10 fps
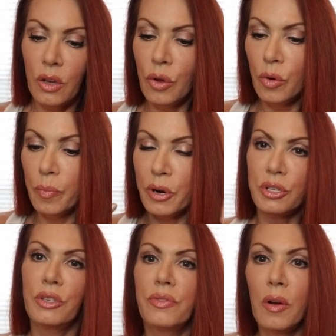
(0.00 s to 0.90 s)
who
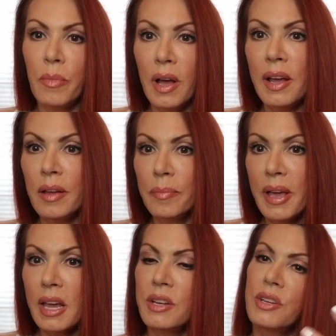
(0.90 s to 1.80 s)
purchase from my
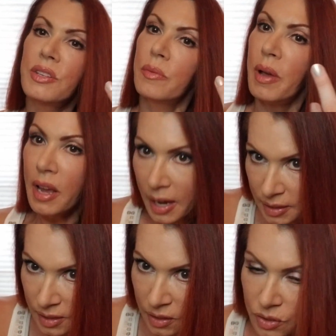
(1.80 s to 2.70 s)
pages and my
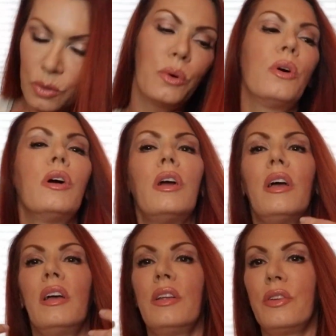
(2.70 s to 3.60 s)
Etsy store
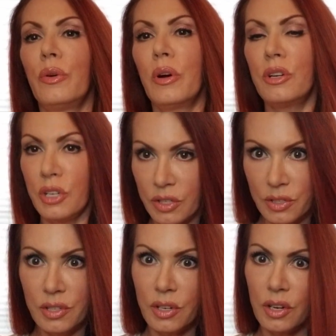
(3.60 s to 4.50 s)
and who are
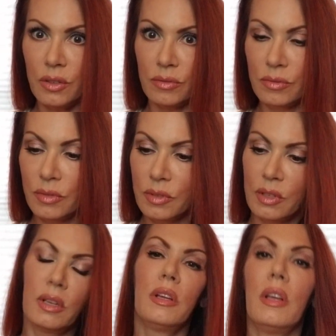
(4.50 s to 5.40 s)
just, you know,
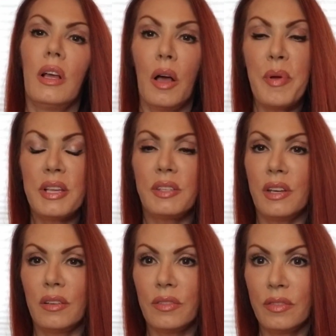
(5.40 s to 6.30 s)

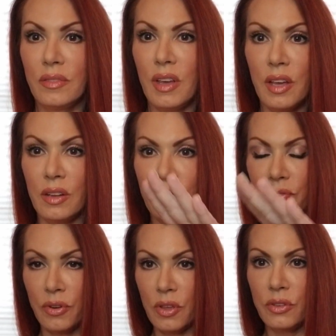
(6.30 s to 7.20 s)
amazing. And
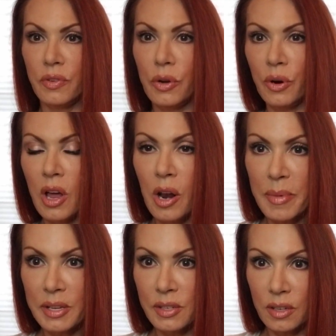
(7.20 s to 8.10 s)
for those of you who are not
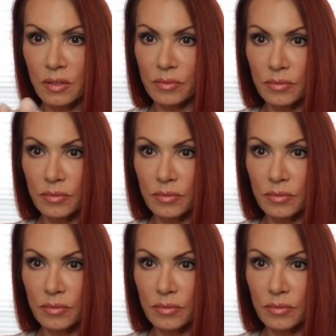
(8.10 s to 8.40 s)
amazing,